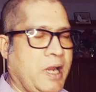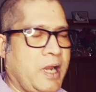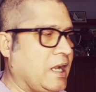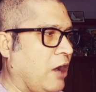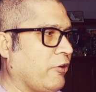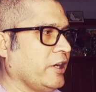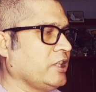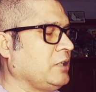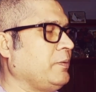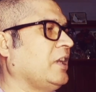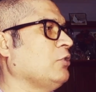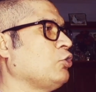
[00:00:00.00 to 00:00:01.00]
And
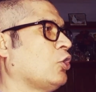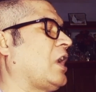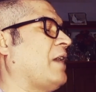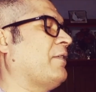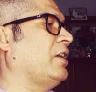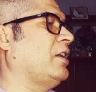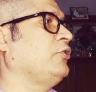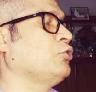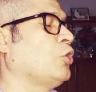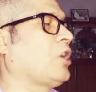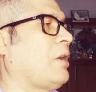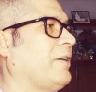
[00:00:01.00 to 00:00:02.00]
nowadays, even if you
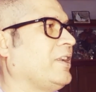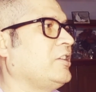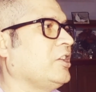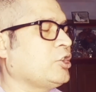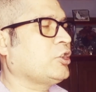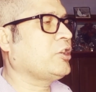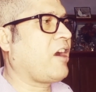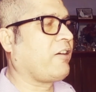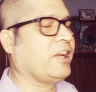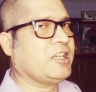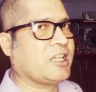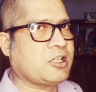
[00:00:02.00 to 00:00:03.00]
don't have a
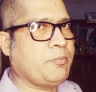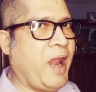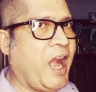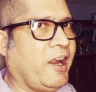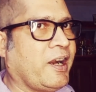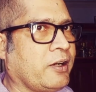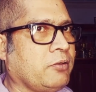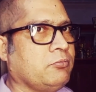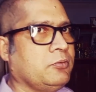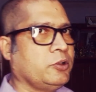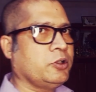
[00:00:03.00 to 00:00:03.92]
dictionary, it doesn't matter.